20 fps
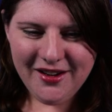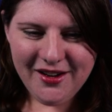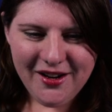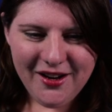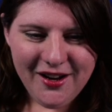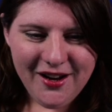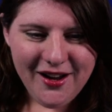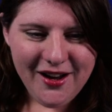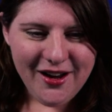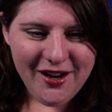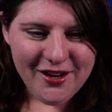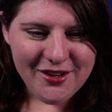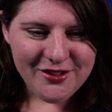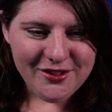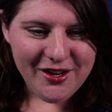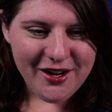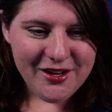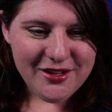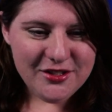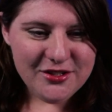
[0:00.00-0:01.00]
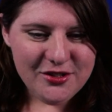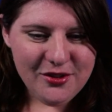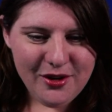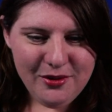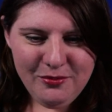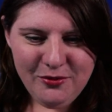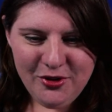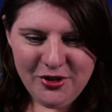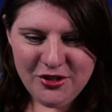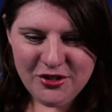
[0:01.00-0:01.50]
All right, so I'm
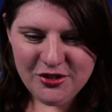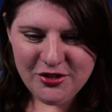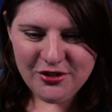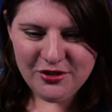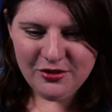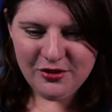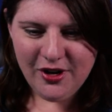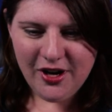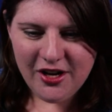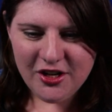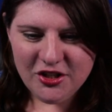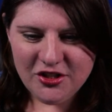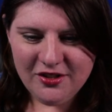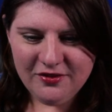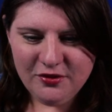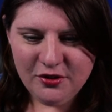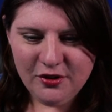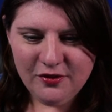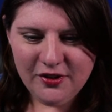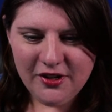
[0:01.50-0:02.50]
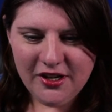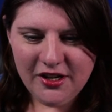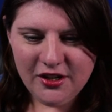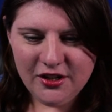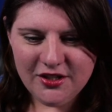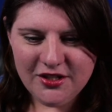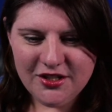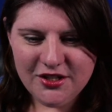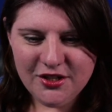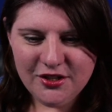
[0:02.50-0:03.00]
going to shift over here
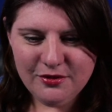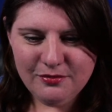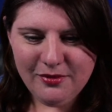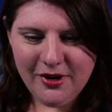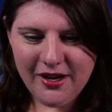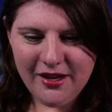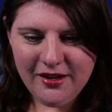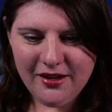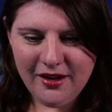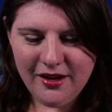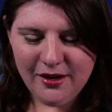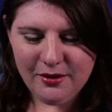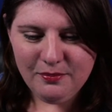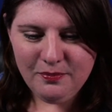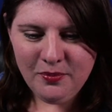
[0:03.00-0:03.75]
to my game.